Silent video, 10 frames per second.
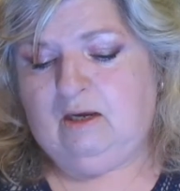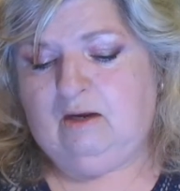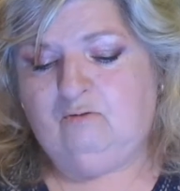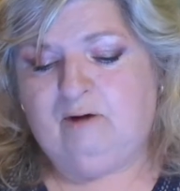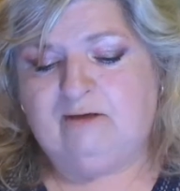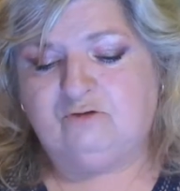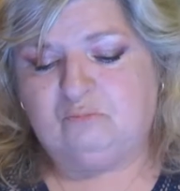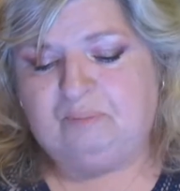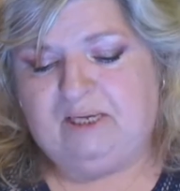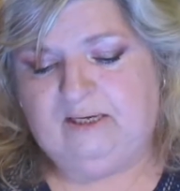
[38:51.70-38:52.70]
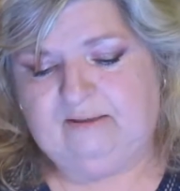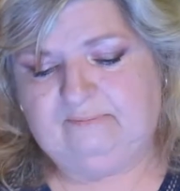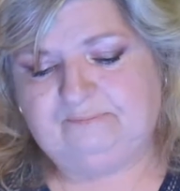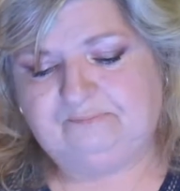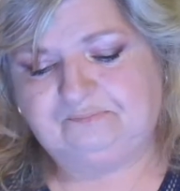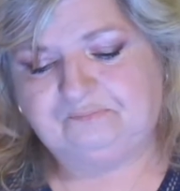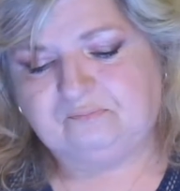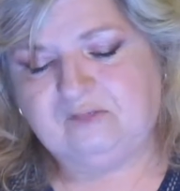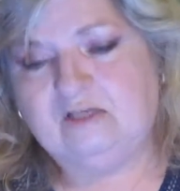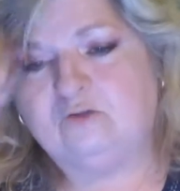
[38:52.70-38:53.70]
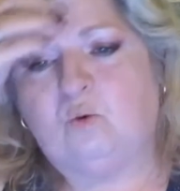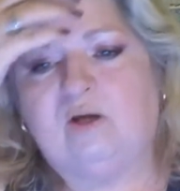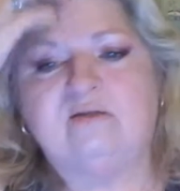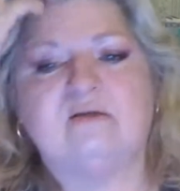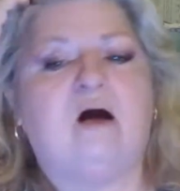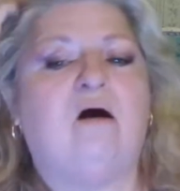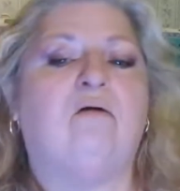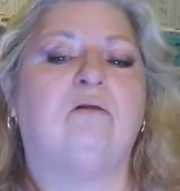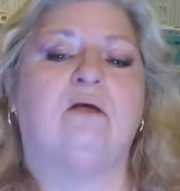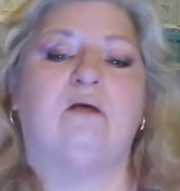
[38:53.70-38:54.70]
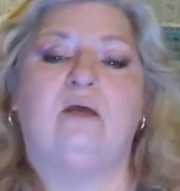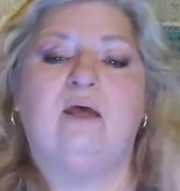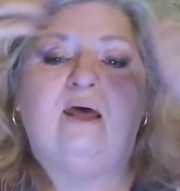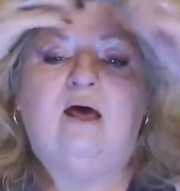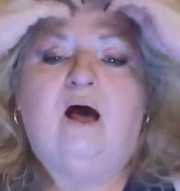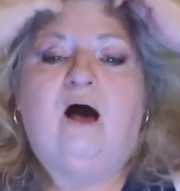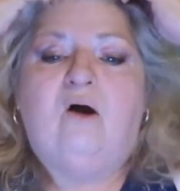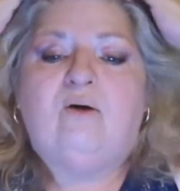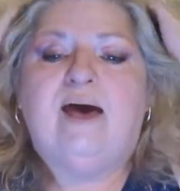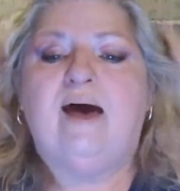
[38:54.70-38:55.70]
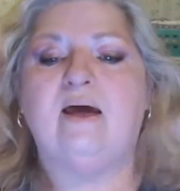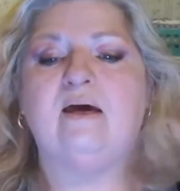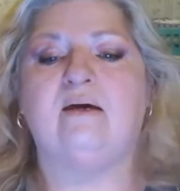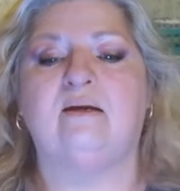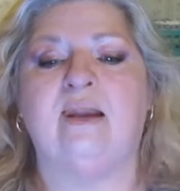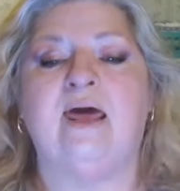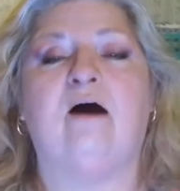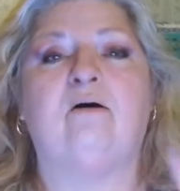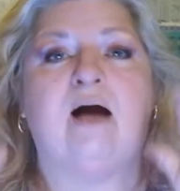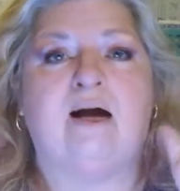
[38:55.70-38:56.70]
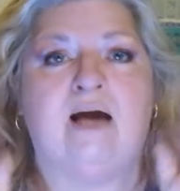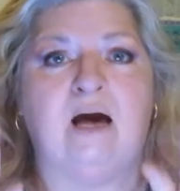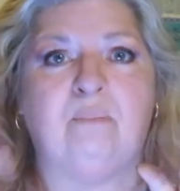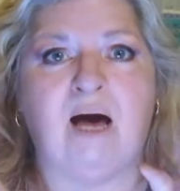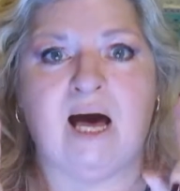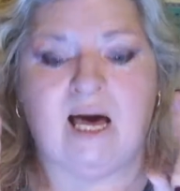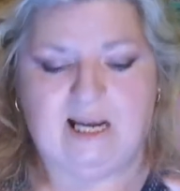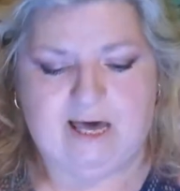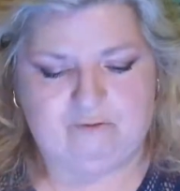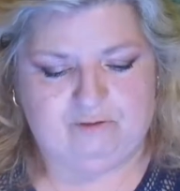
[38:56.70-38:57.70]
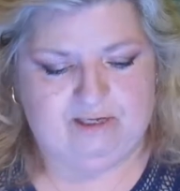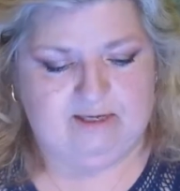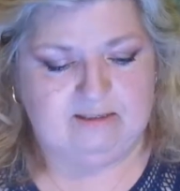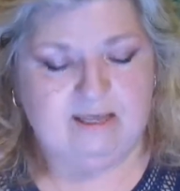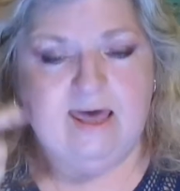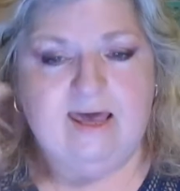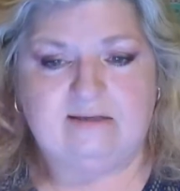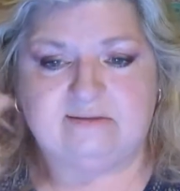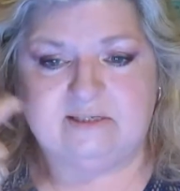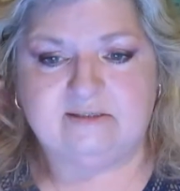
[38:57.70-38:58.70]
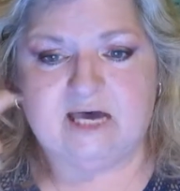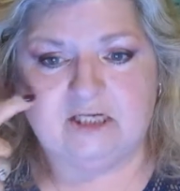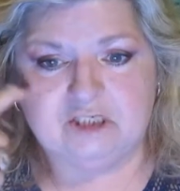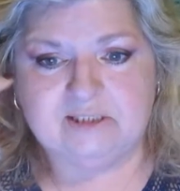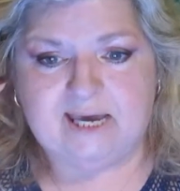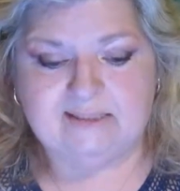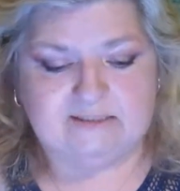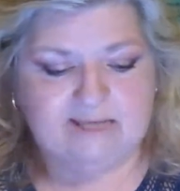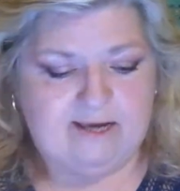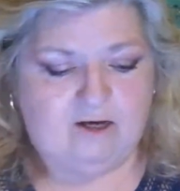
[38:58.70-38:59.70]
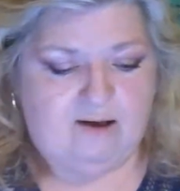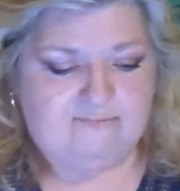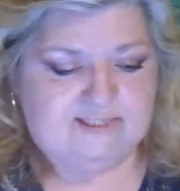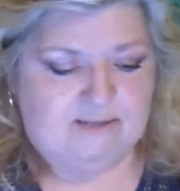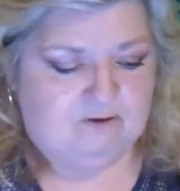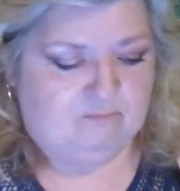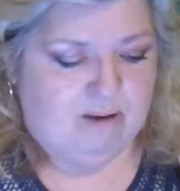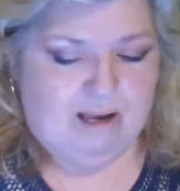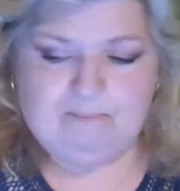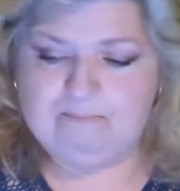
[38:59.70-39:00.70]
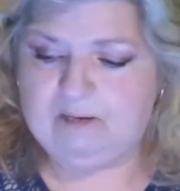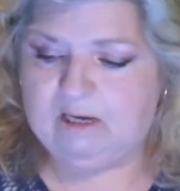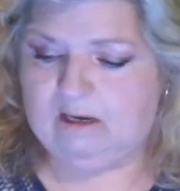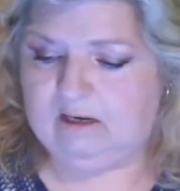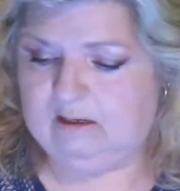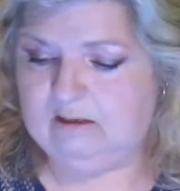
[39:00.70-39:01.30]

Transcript: Eraser pen is what it's called. Okay, now I got my eyeliner done. And since I just had to take off some of my uh,